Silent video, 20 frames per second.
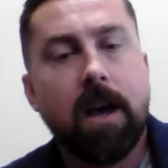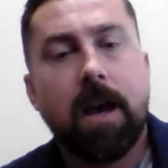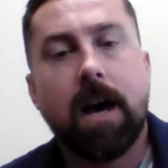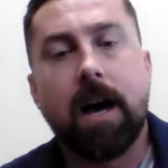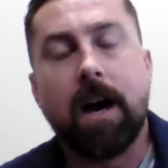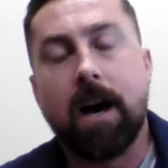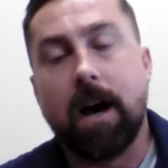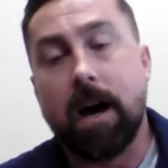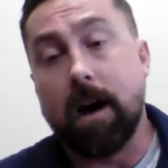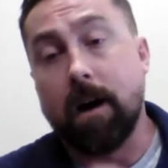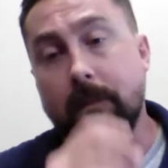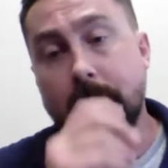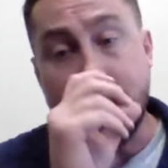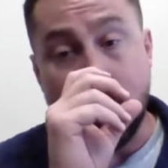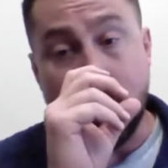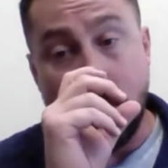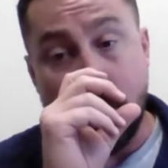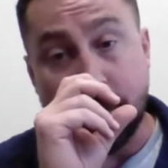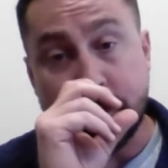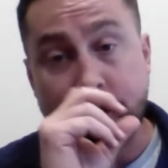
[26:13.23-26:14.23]
You
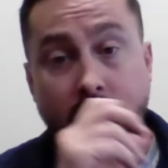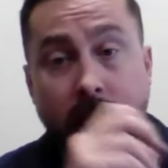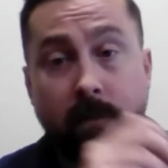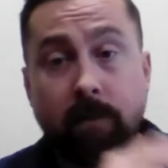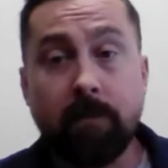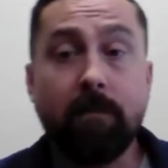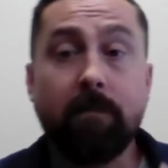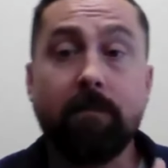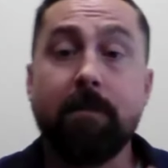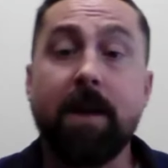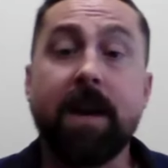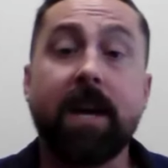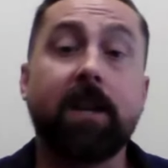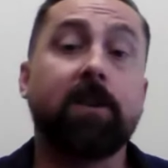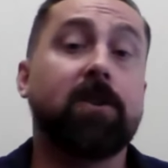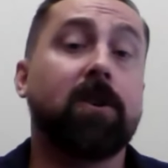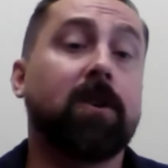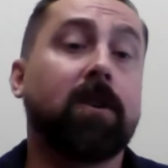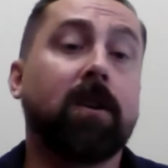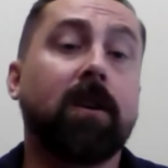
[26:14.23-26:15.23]
know, also making
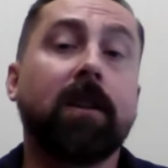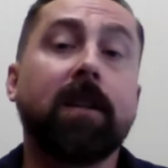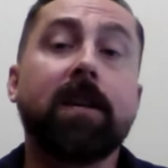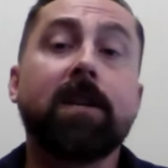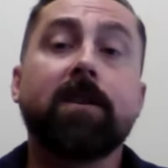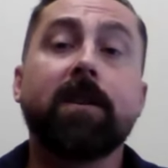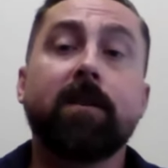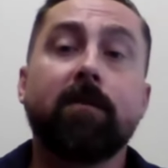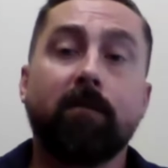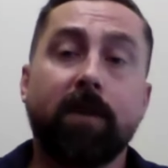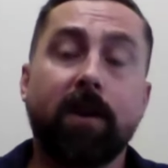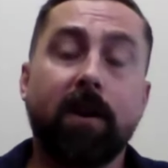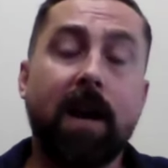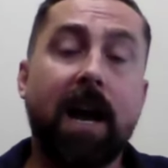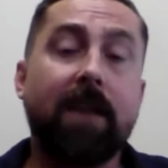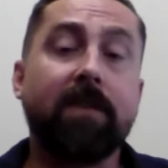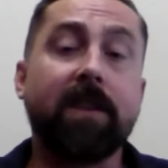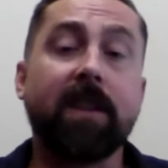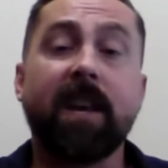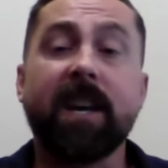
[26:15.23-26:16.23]
sure collegiate, they're
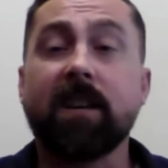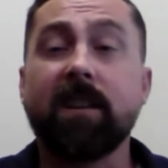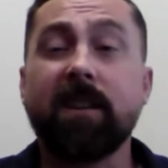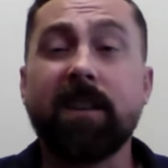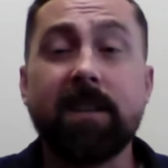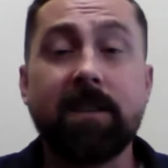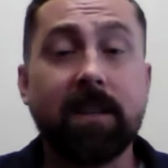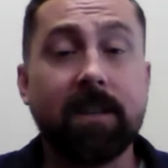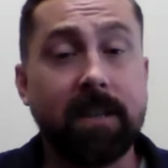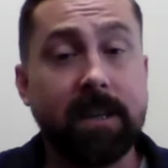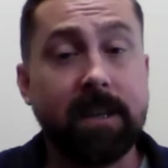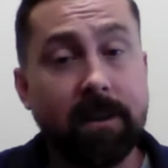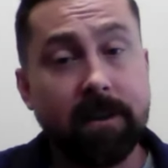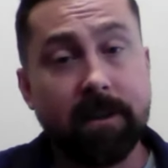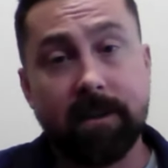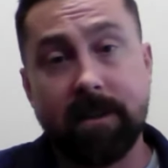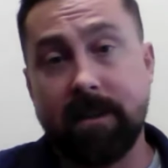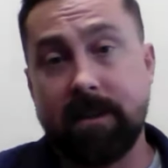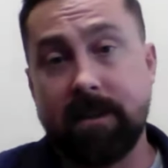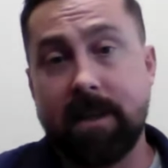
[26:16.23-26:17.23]
having like collegiate
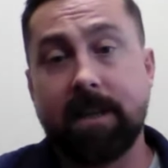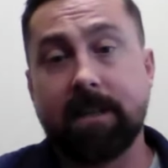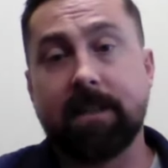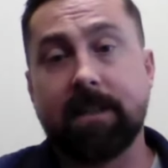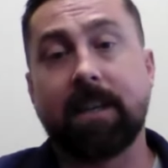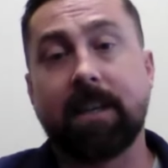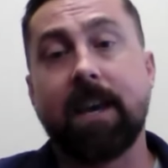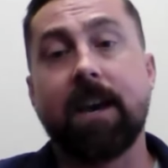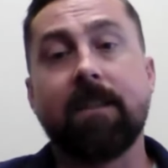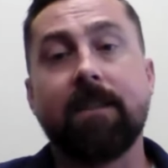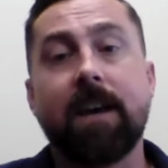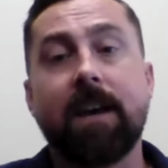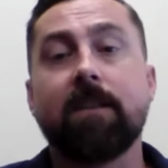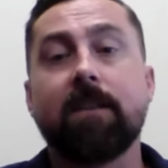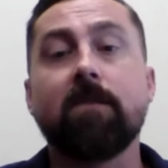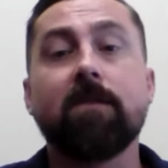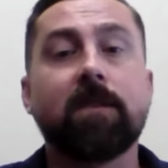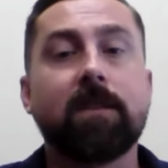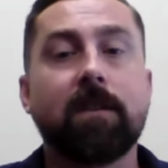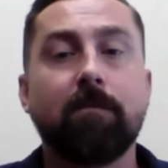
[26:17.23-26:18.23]
dinners and things again, that
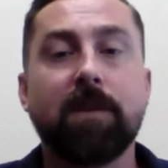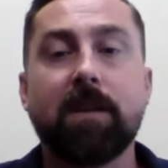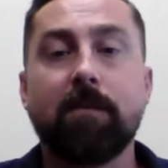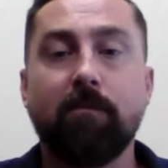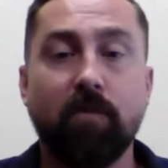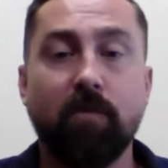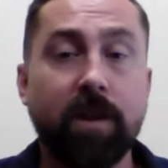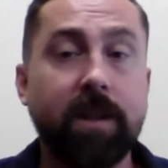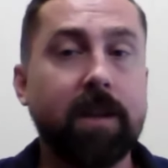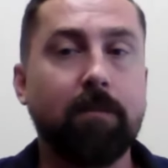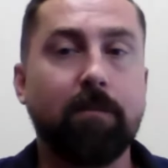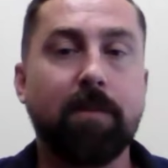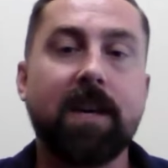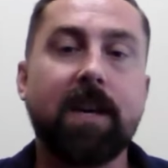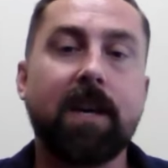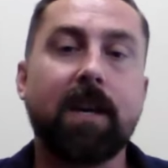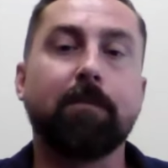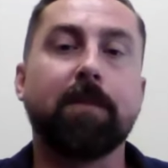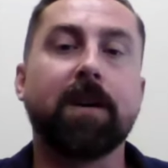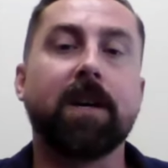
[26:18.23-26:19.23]
used to be really
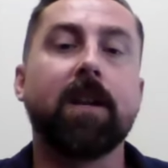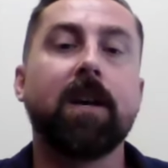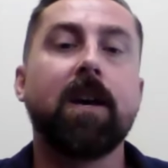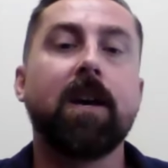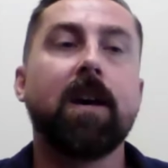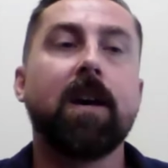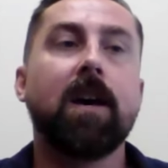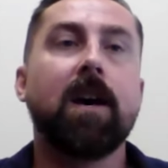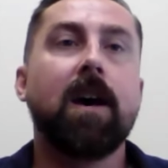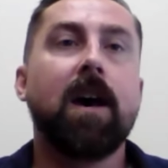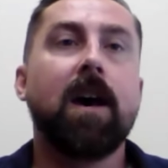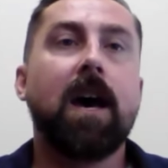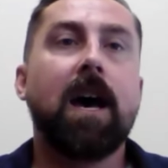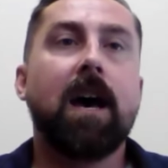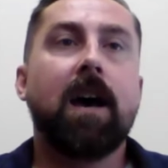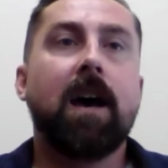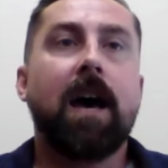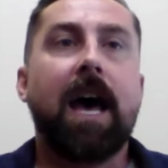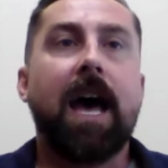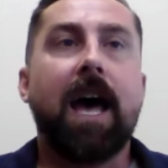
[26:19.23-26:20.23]
big, but
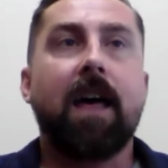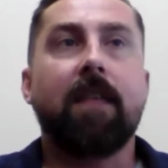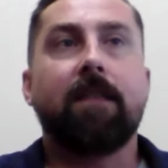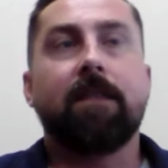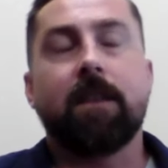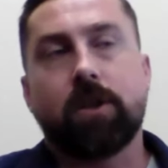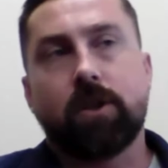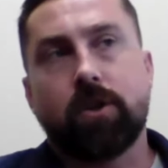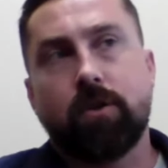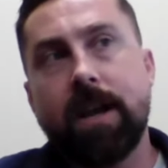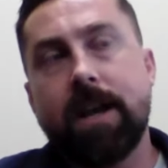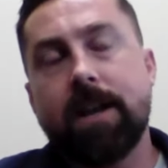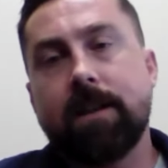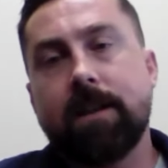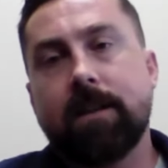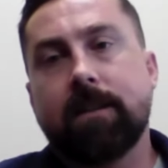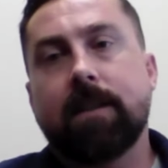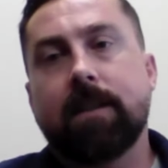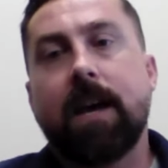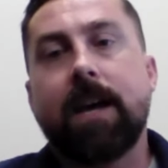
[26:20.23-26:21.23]
the trend
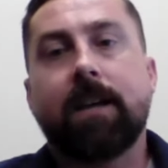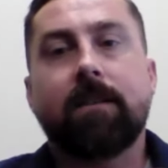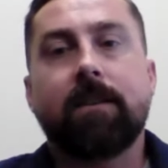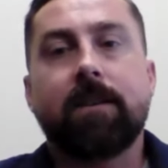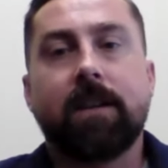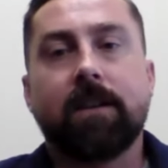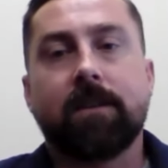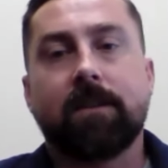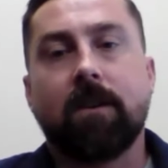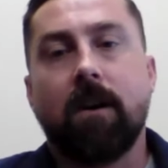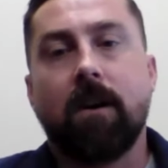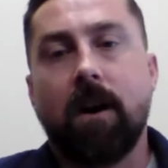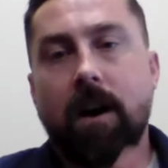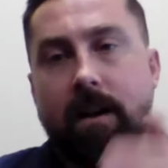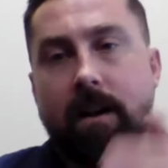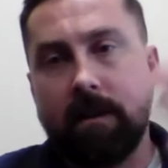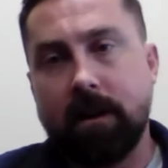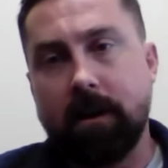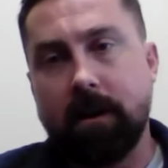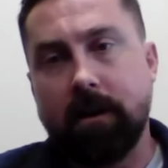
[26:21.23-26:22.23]
in cycling has
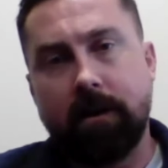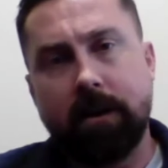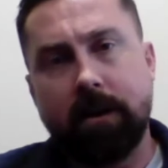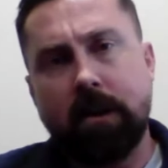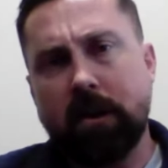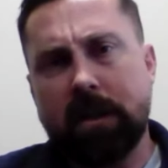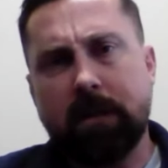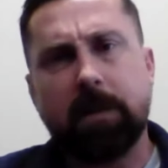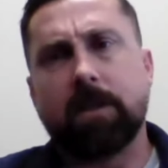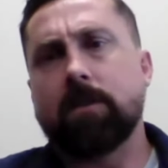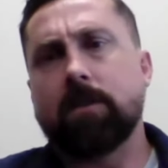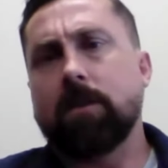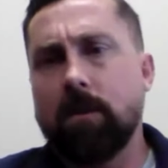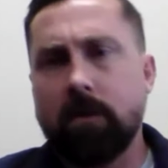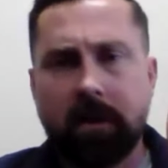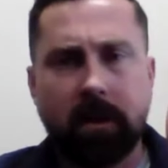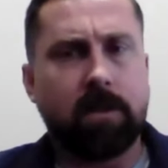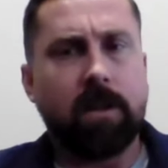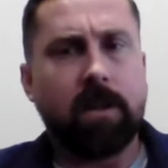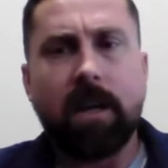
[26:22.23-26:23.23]
gone, you know, it used to be so
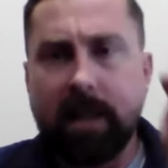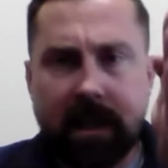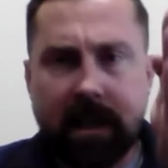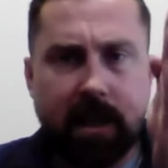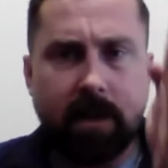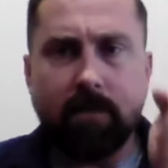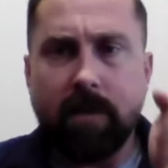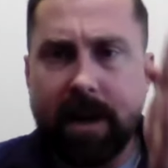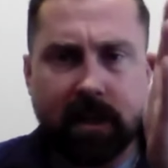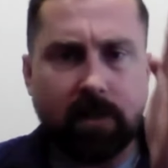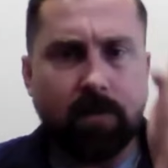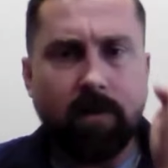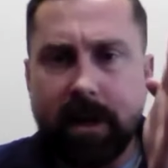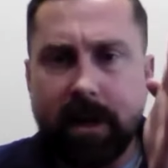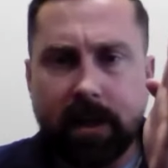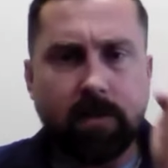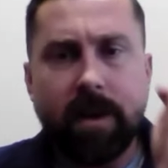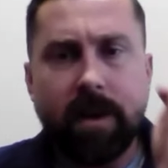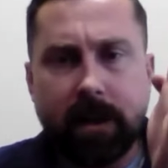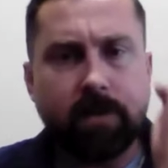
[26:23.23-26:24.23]
just elite race
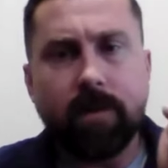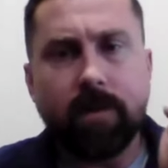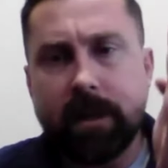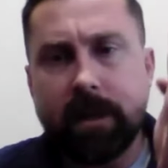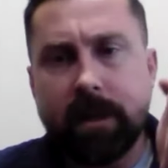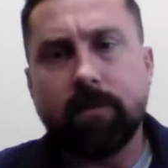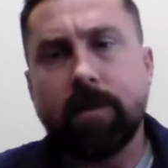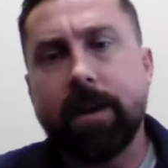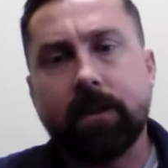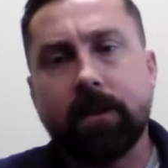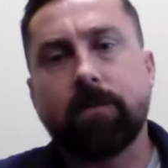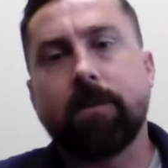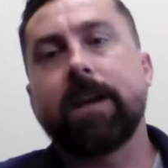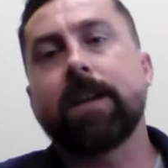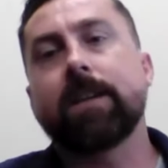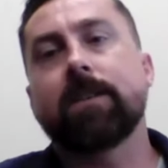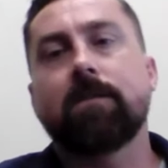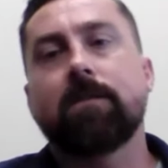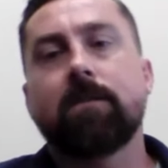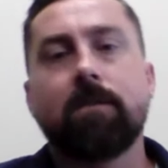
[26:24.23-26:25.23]

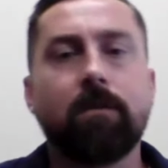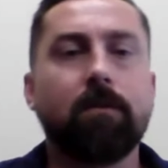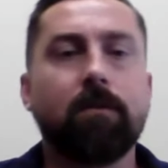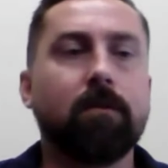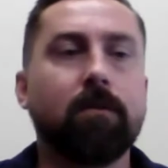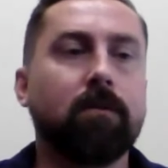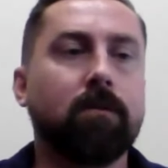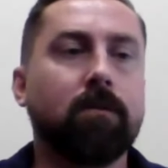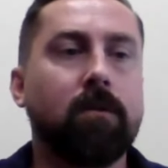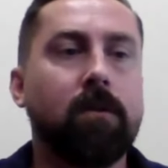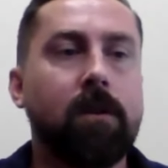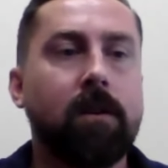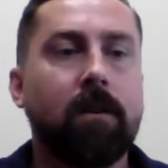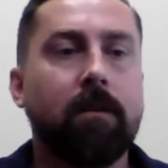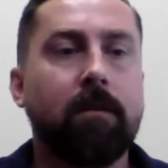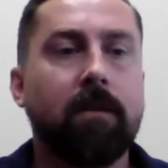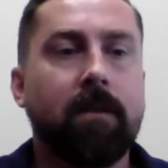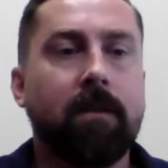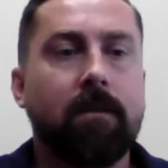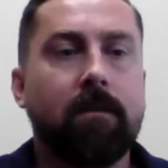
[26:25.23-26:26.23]
to,
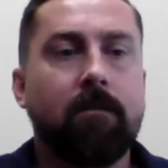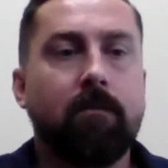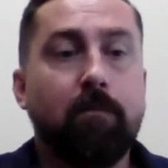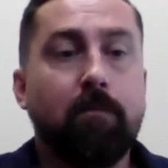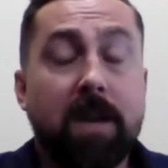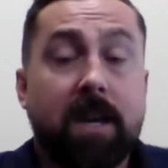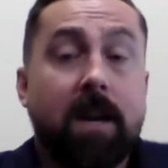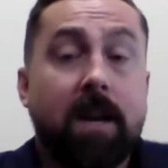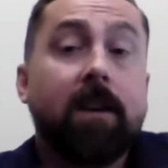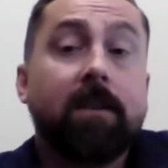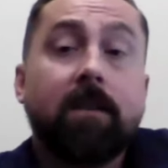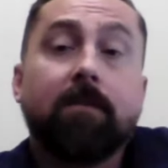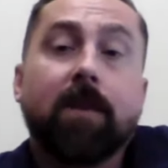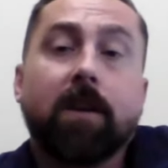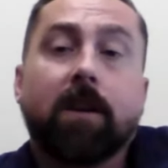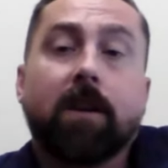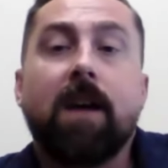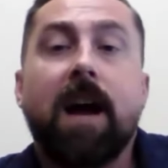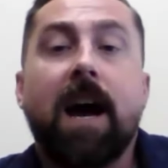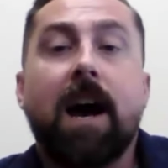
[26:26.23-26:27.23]
because of
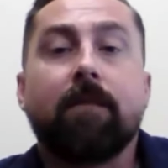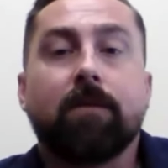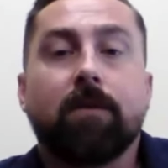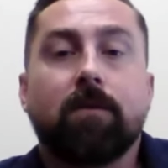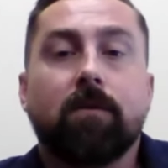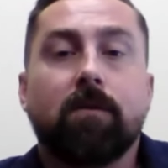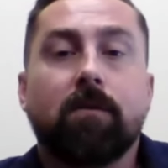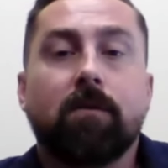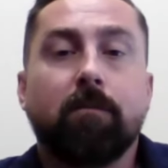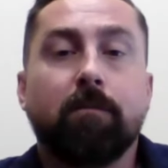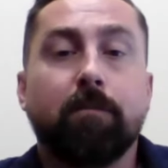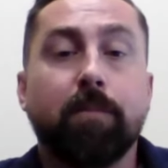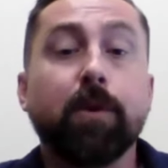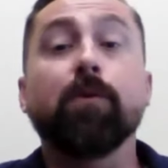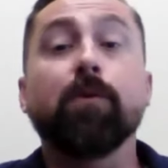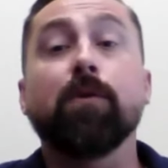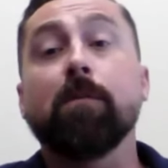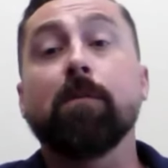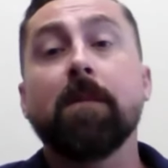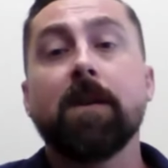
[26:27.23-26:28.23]
the gravel
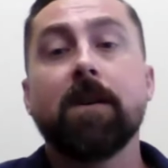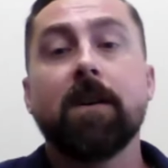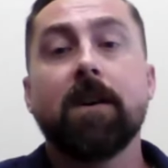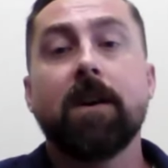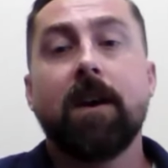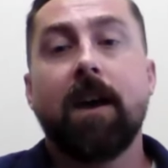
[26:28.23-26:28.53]
boom,